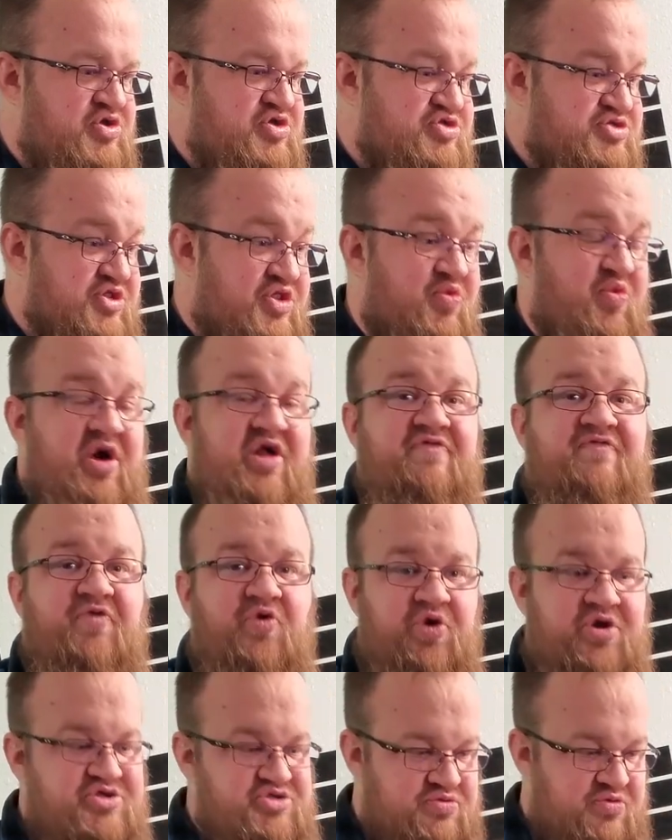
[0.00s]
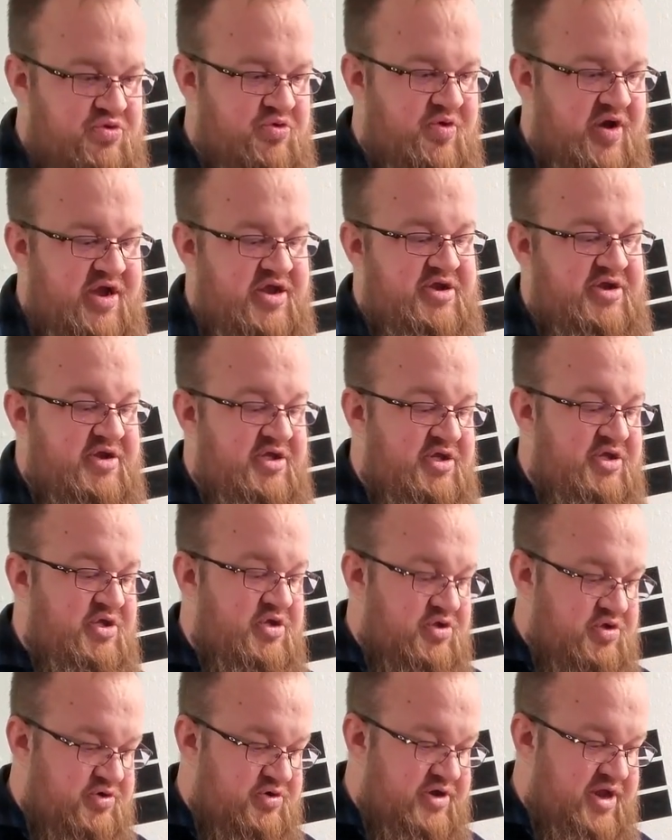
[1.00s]
So the 140s were great.
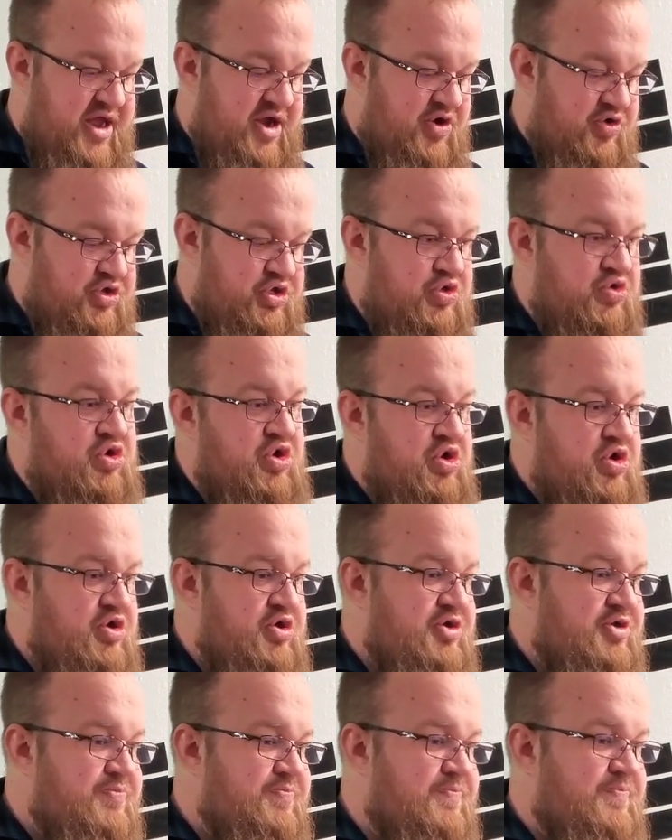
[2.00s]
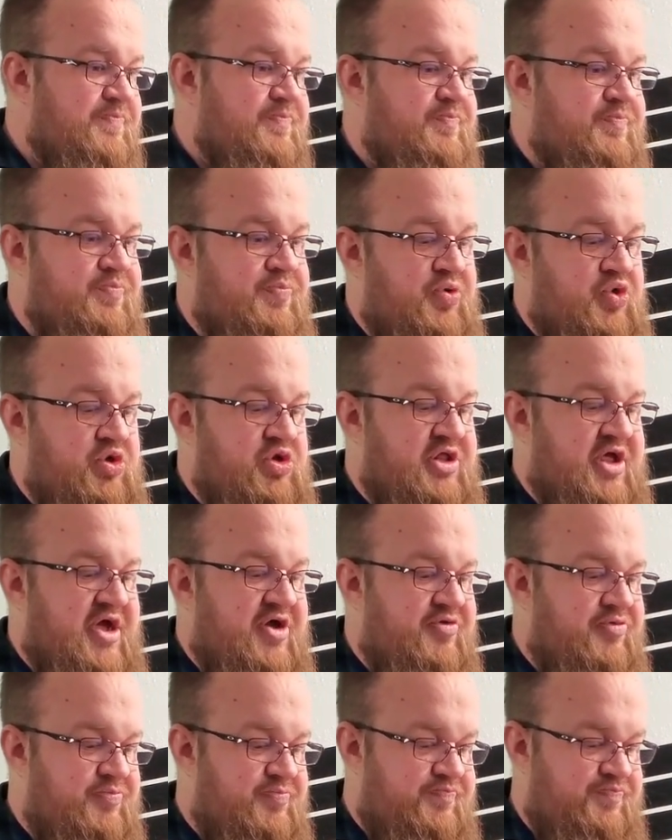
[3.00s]
Now, you could pull
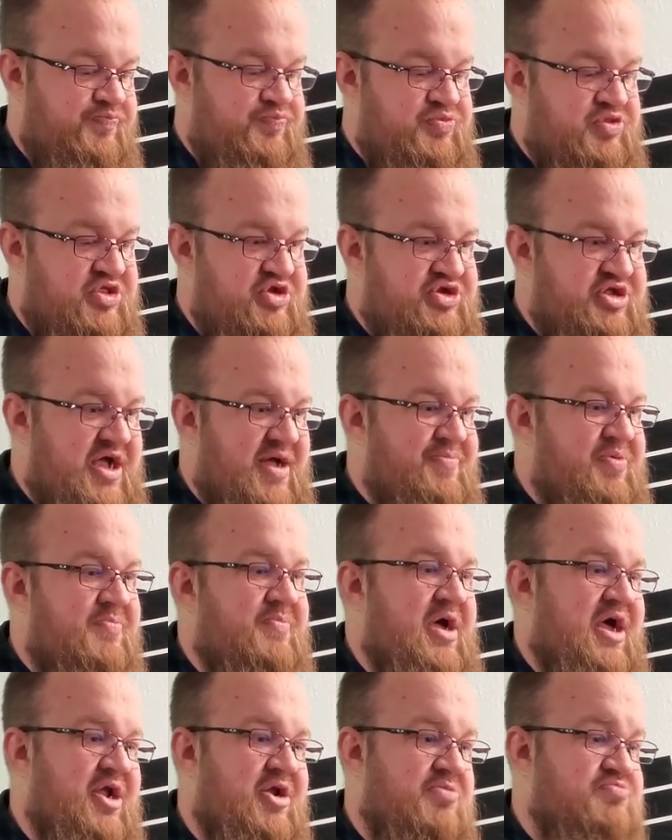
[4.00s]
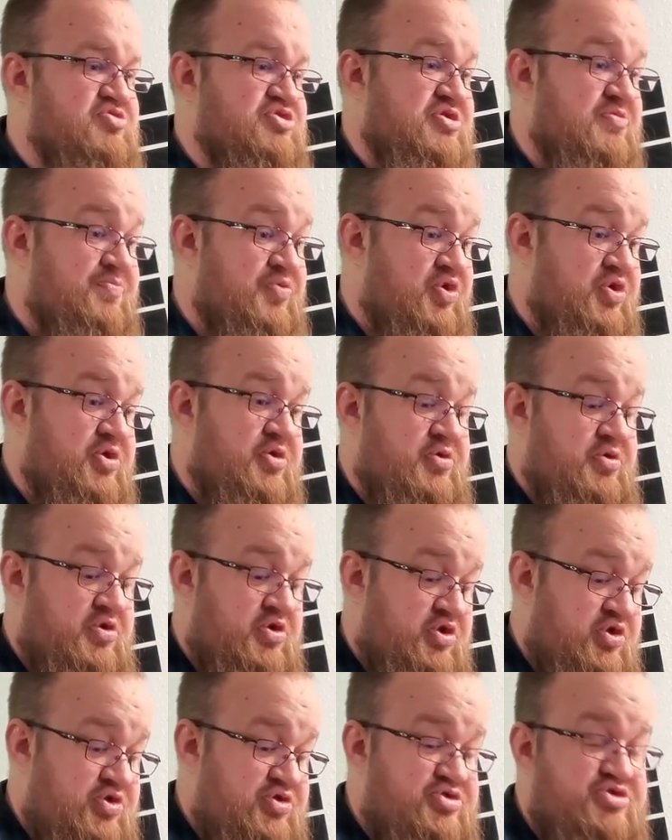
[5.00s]
out the top and bottoms and put
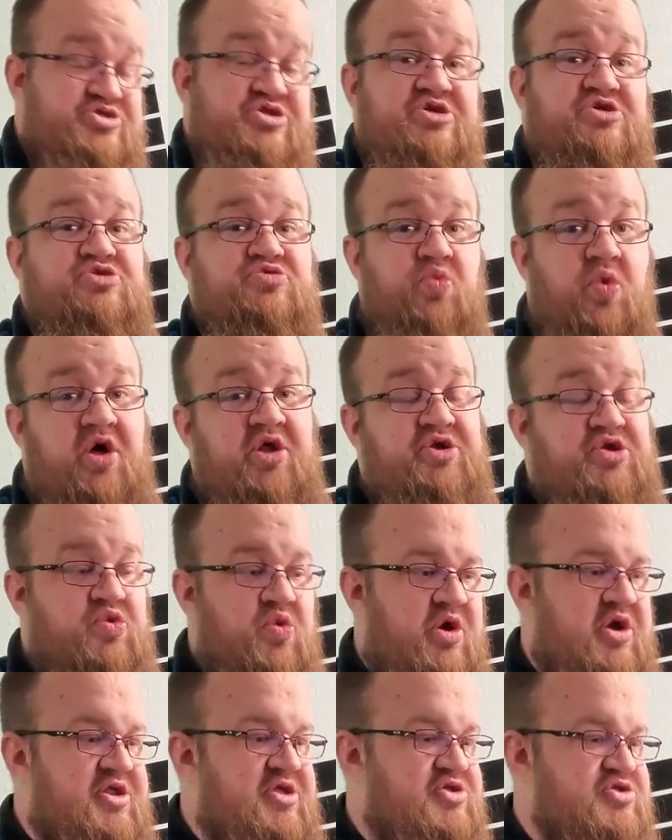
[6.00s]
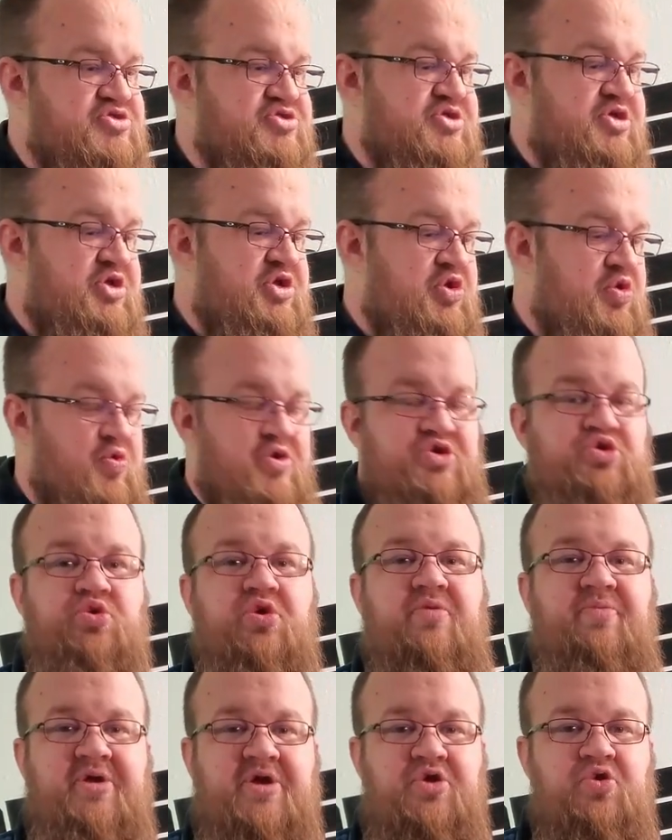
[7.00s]
six 120s, which would
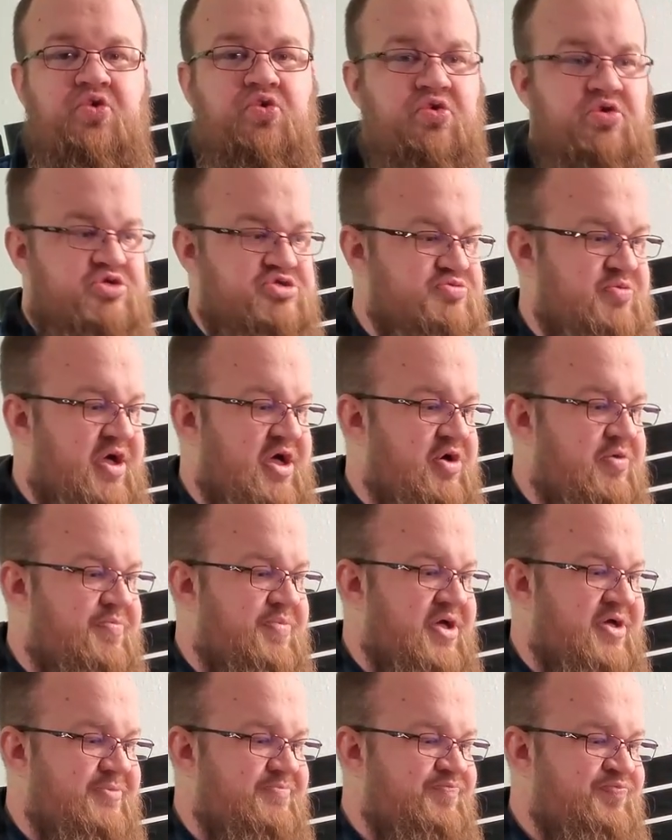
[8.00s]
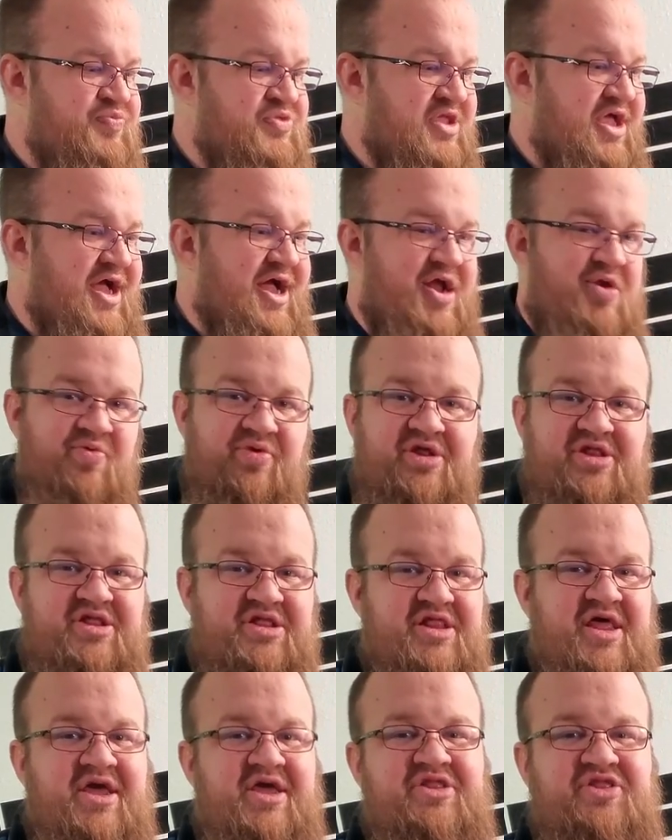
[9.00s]
have been cool as well. But I really
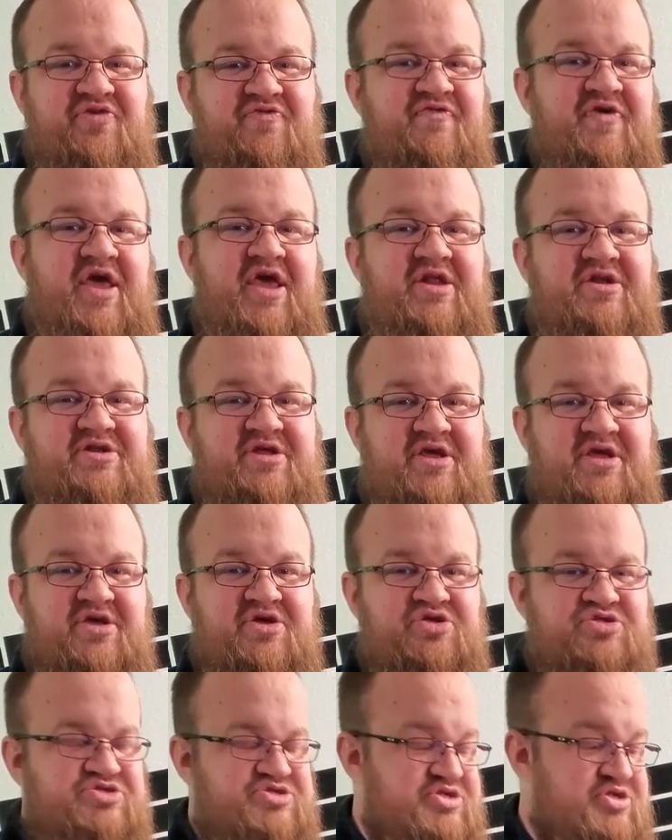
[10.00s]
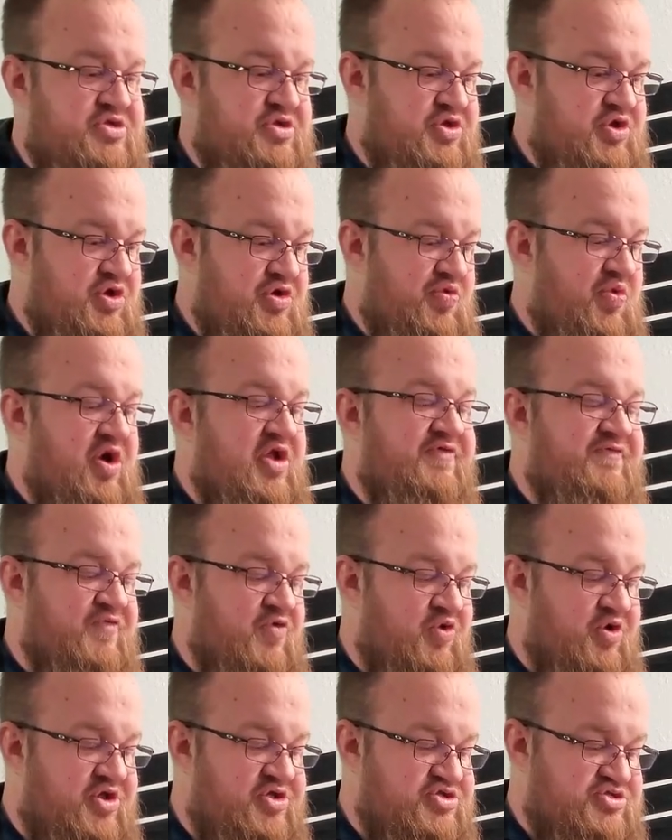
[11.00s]
like the Phanteks
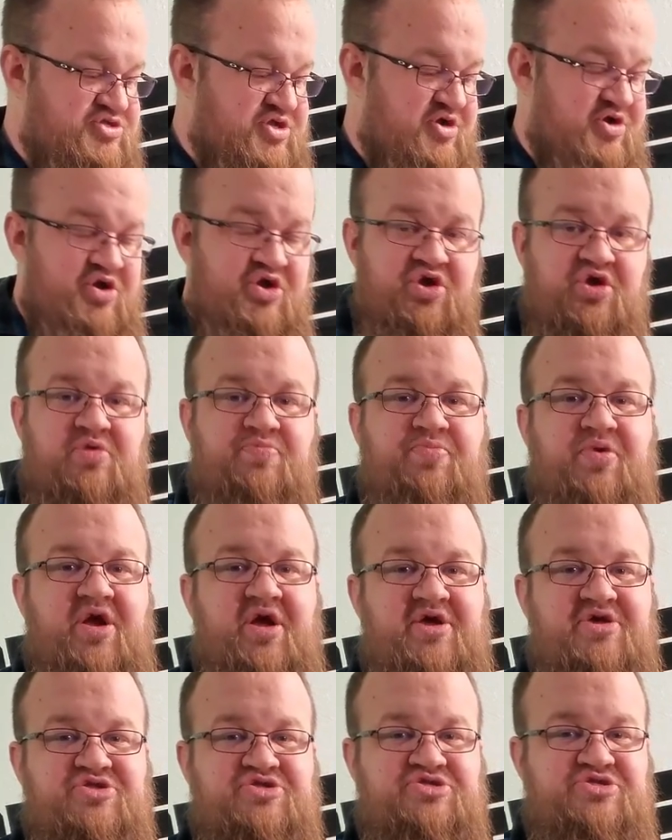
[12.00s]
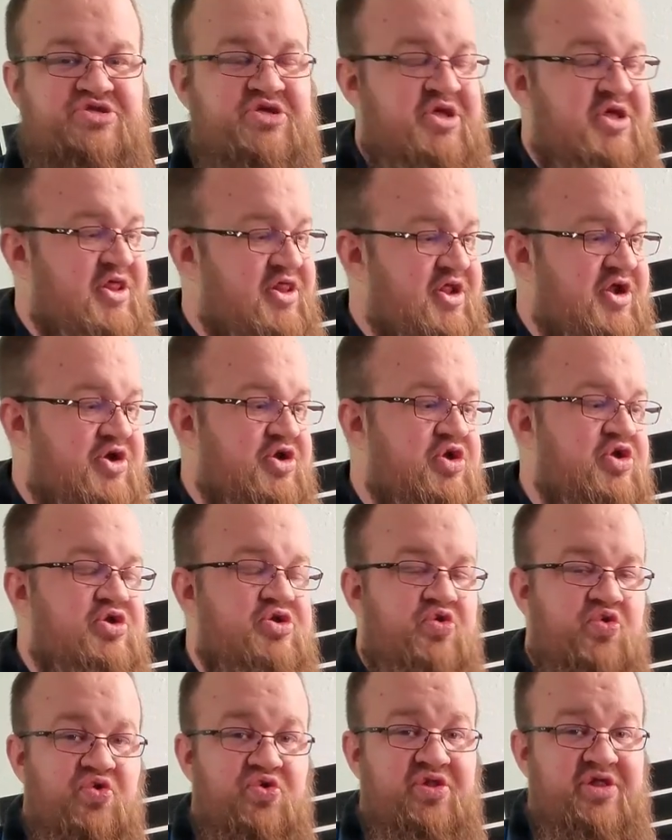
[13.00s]
140s. They're a good price, they're good
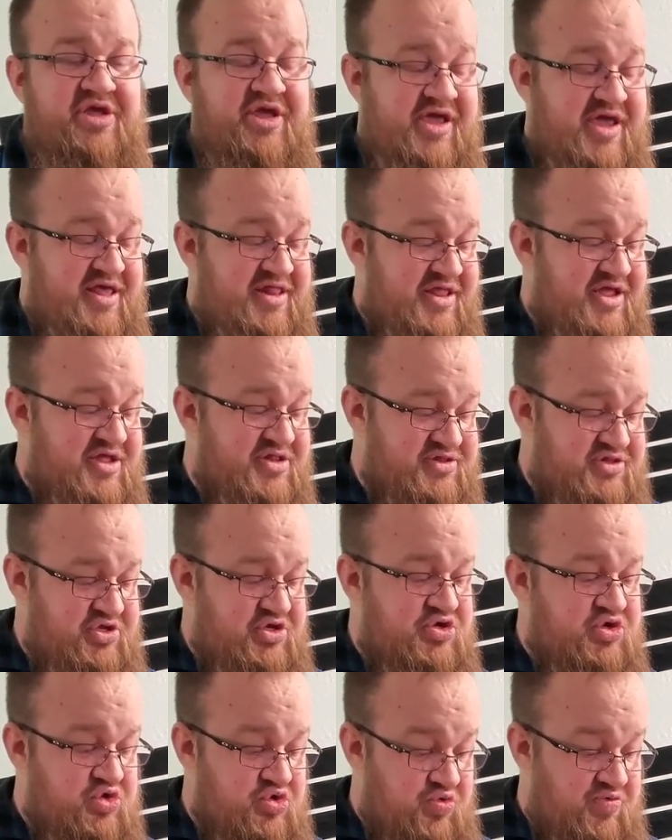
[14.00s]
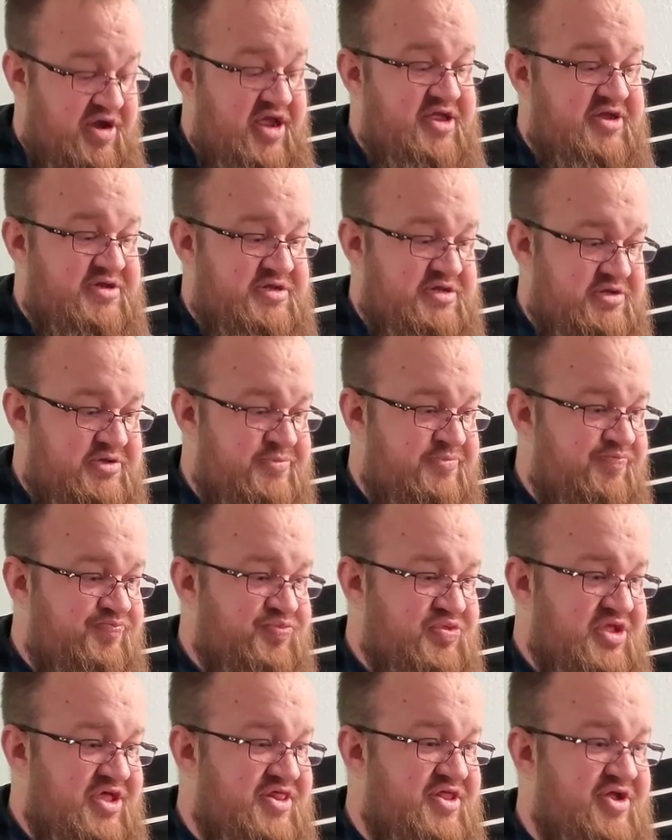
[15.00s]
cooling, and they look great
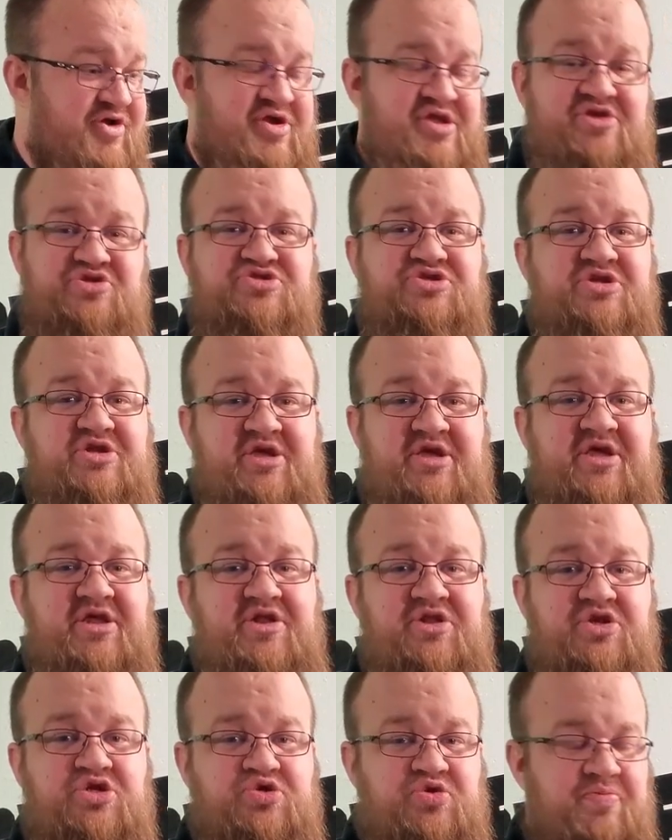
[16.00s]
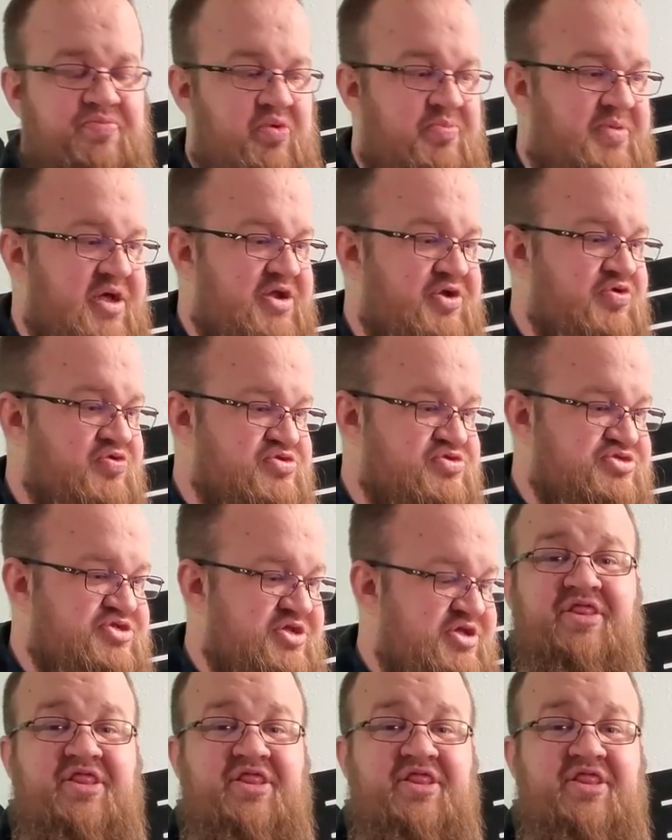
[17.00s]
and they're easy to get in the triple bundles.